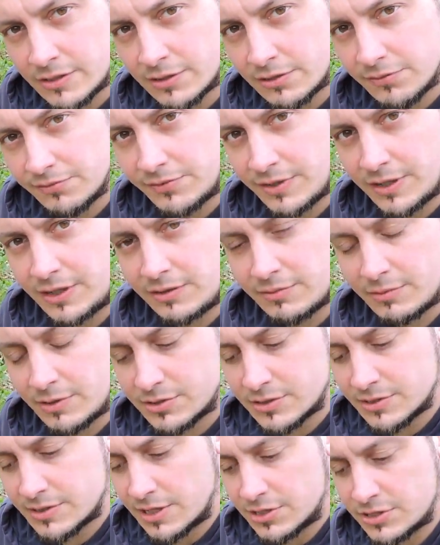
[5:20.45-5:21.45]
of fig,
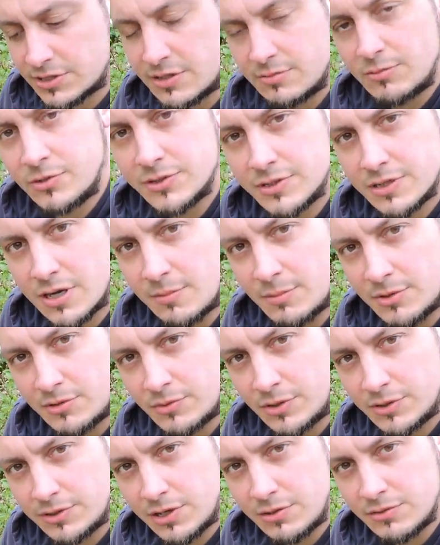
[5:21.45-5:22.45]
which is actually the most common
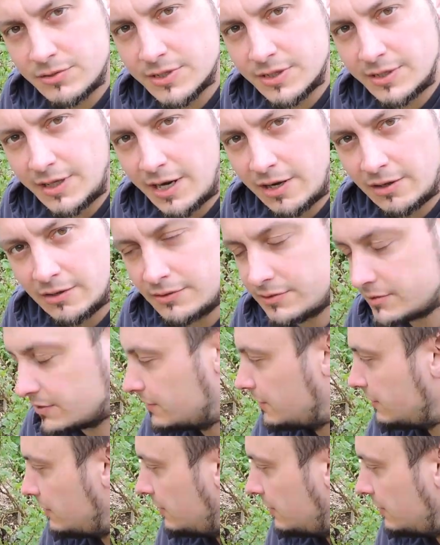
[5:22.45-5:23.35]
one used in Ireland,